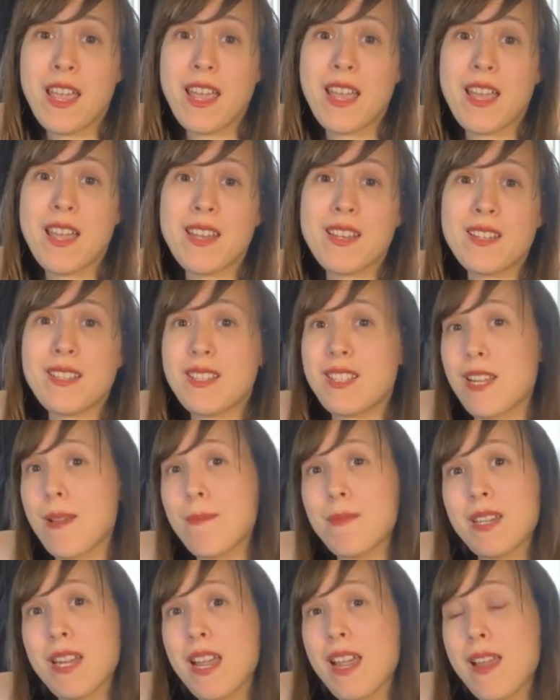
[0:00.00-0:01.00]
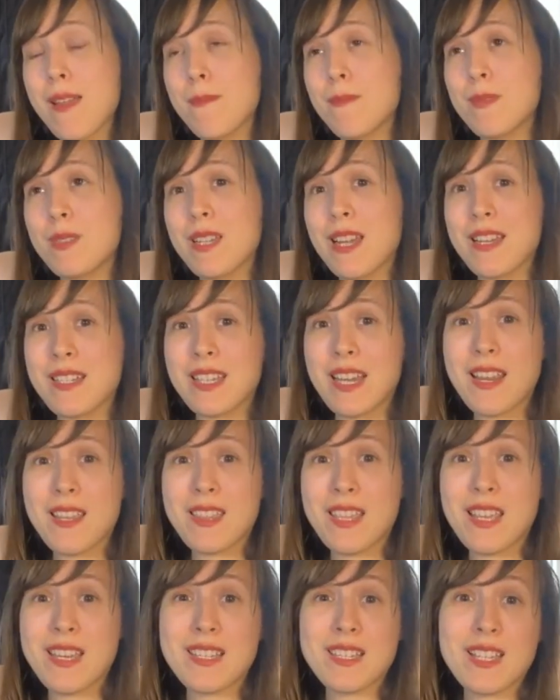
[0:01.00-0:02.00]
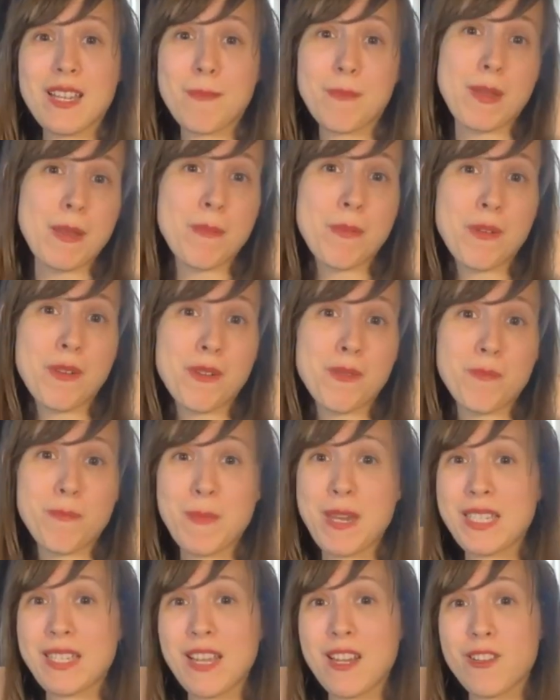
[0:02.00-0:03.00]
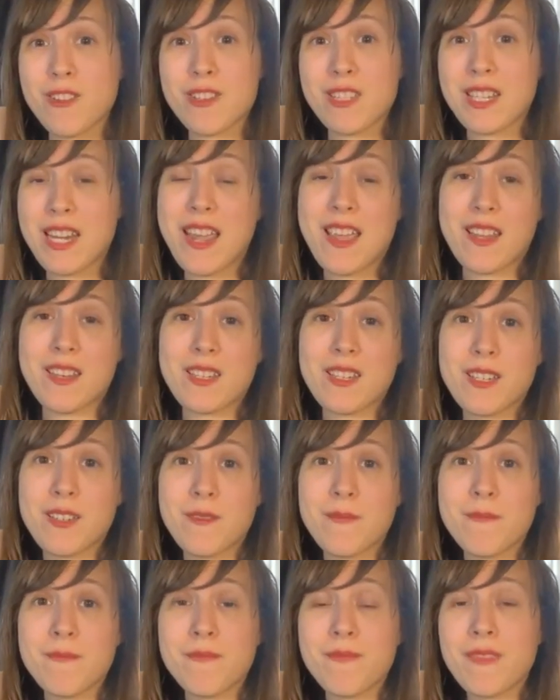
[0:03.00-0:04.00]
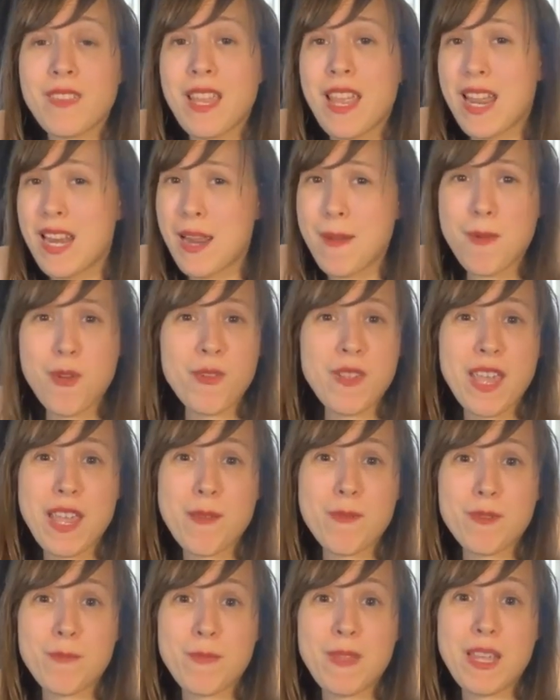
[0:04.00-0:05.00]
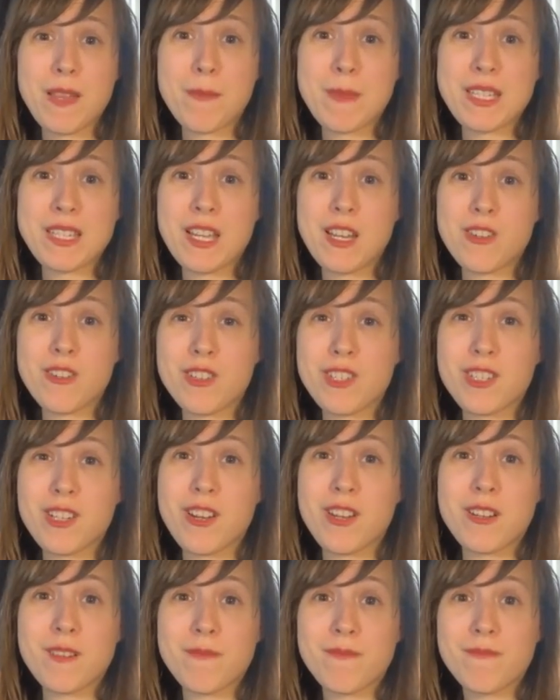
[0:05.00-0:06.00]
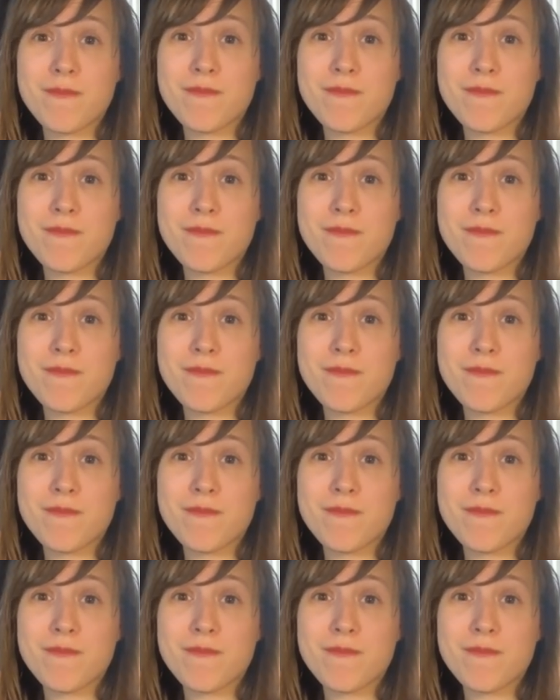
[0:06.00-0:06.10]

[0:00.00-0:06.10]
And sometimes I say things that people misunderstand. And I'm okay with being misunderstood.